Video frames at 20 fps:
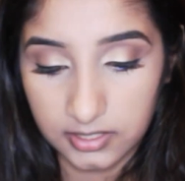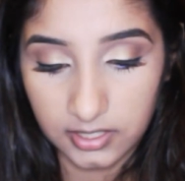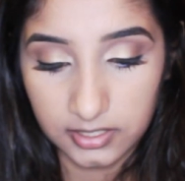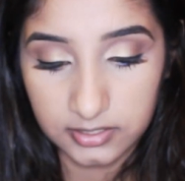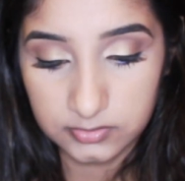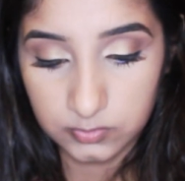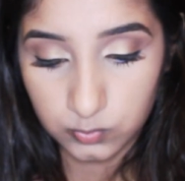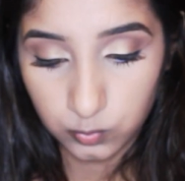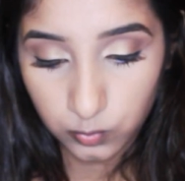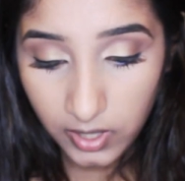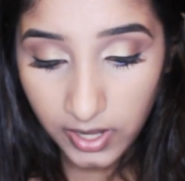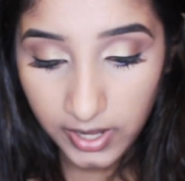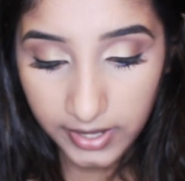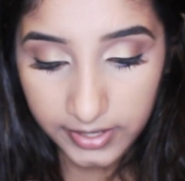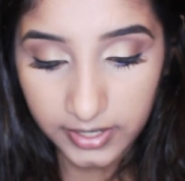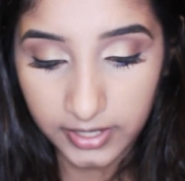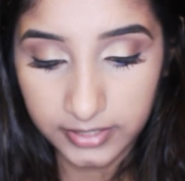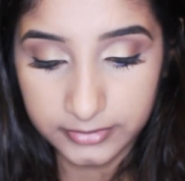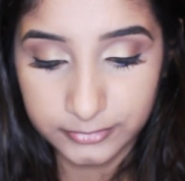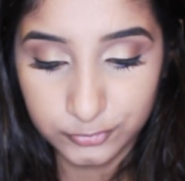That is
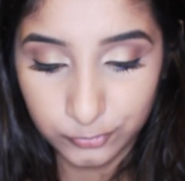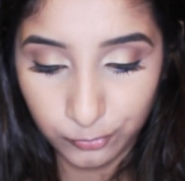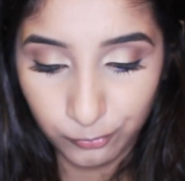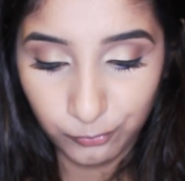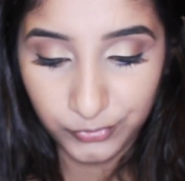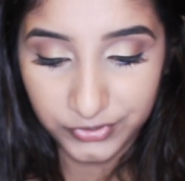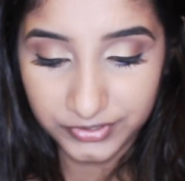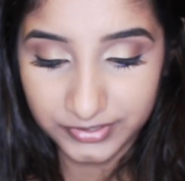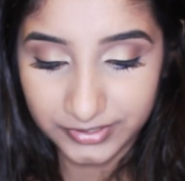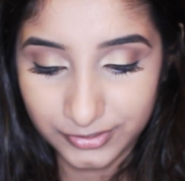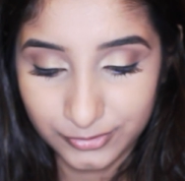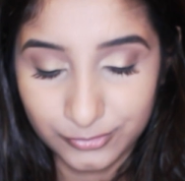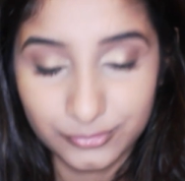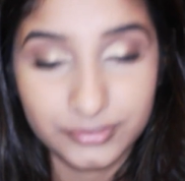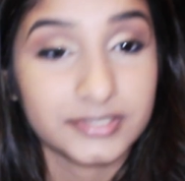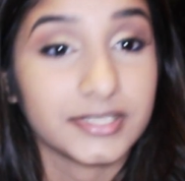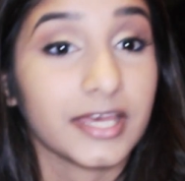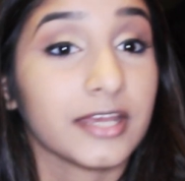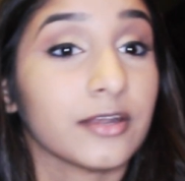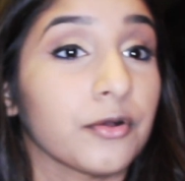why I don't want to
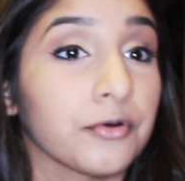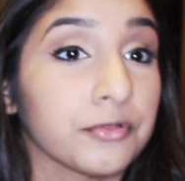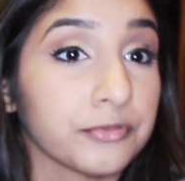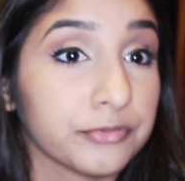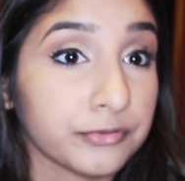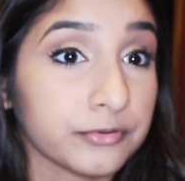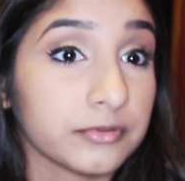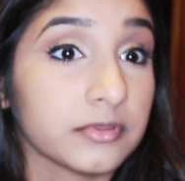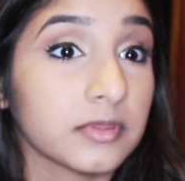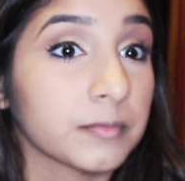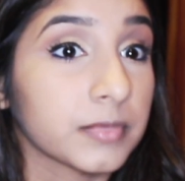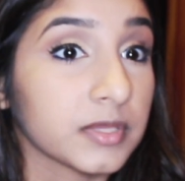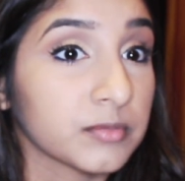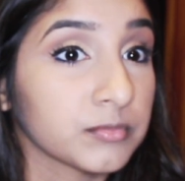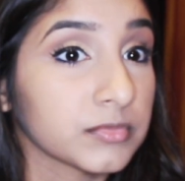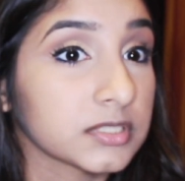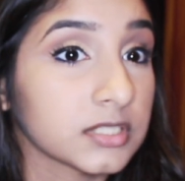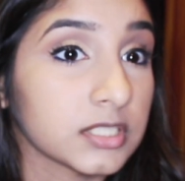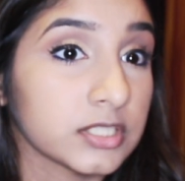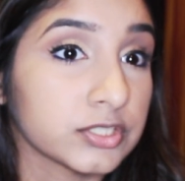use that, although the
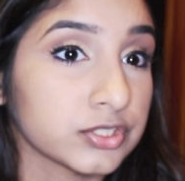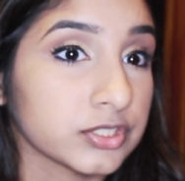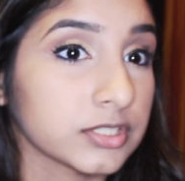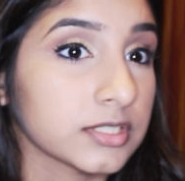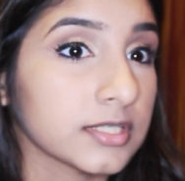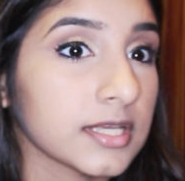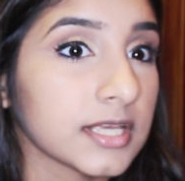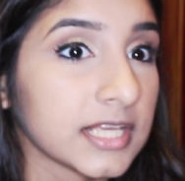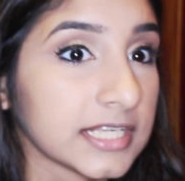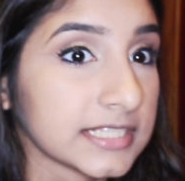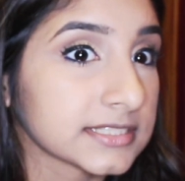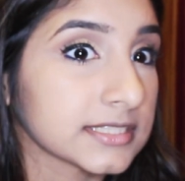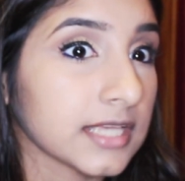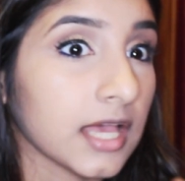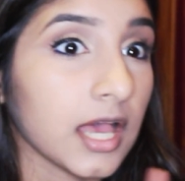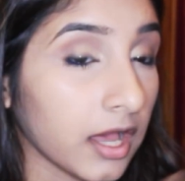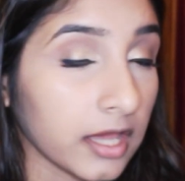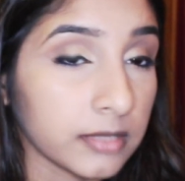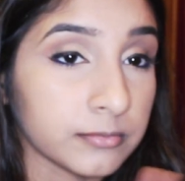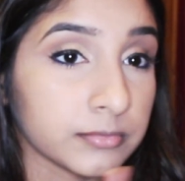pigmentation is
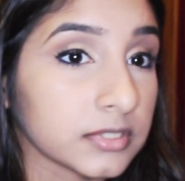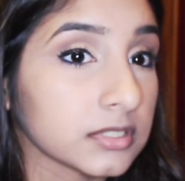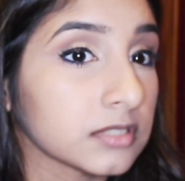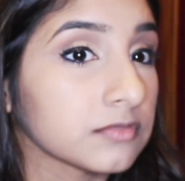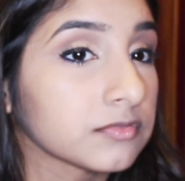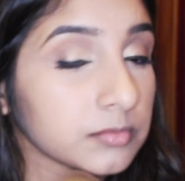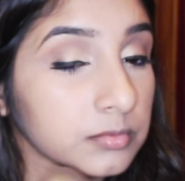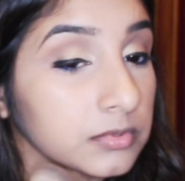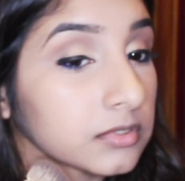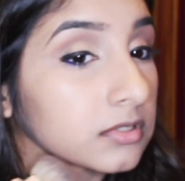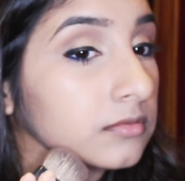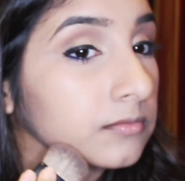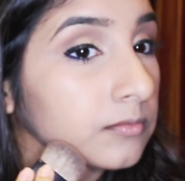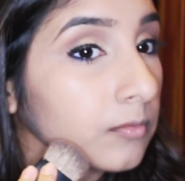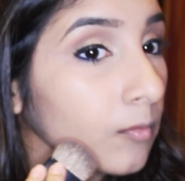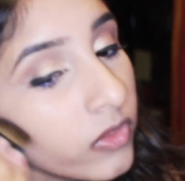unbelievable.